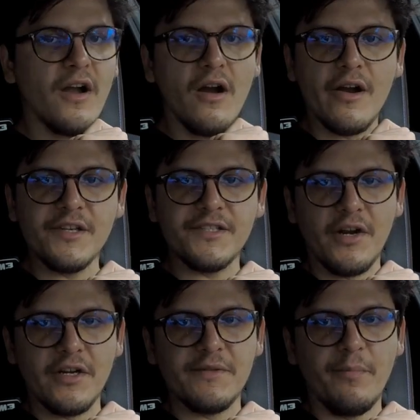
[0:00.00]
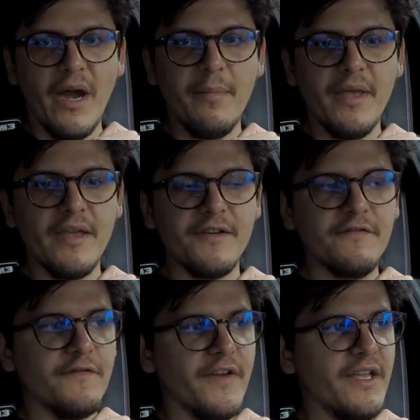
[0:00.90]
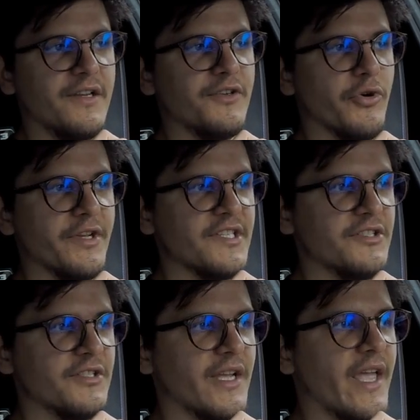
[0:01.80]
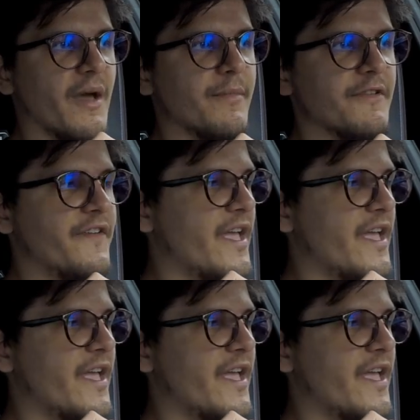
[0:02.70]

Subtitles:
the car starts piping in fake noise into the cabin,